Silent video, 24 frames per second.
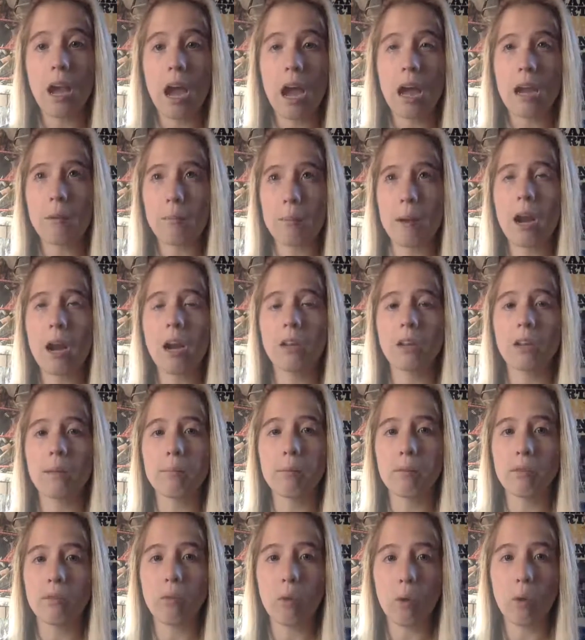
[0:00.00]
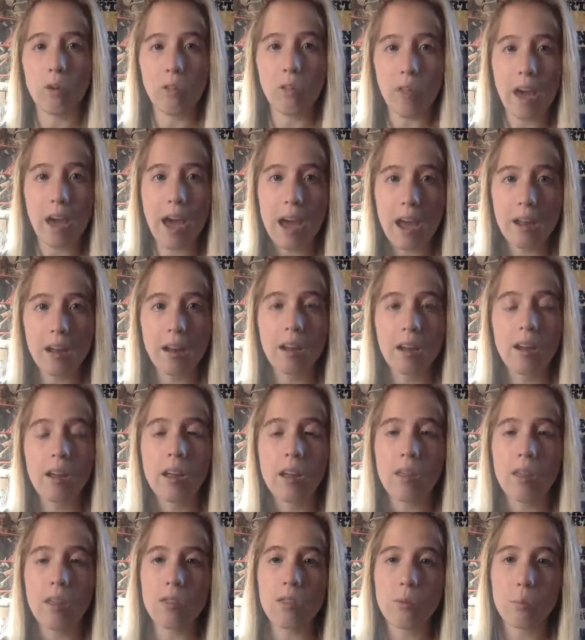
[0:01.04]
And apparently before that,
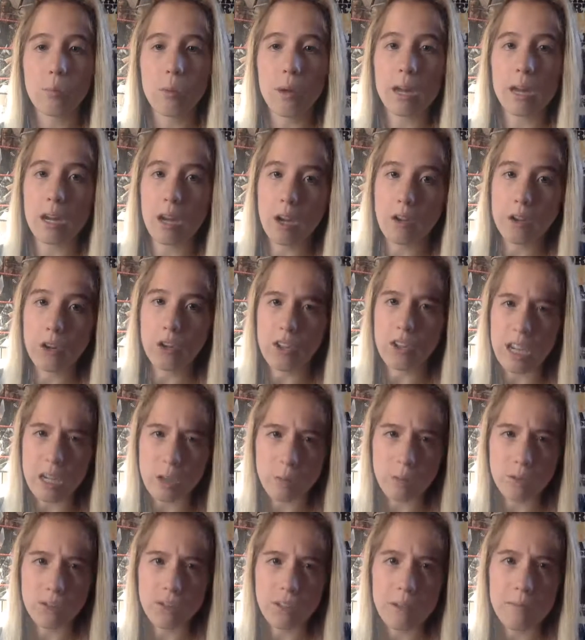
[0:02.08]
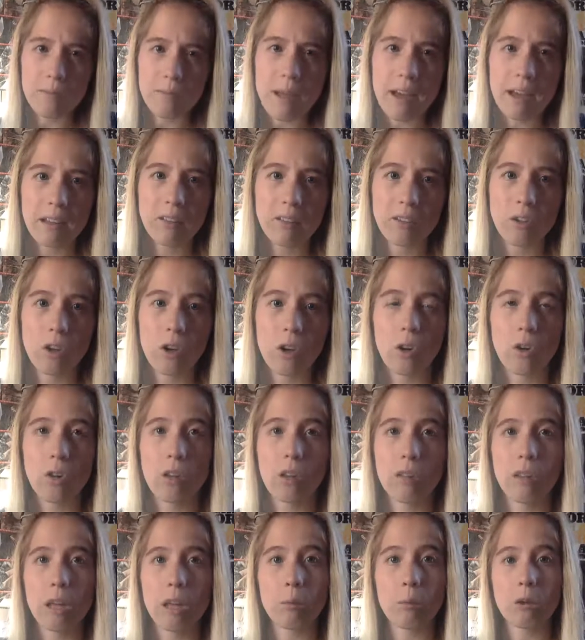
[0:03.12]
when Undertaker was in Mexico,
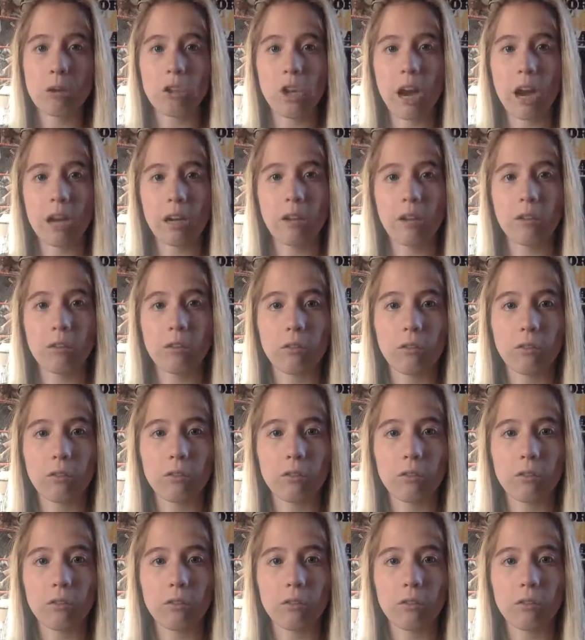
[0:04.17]
that they were trying to,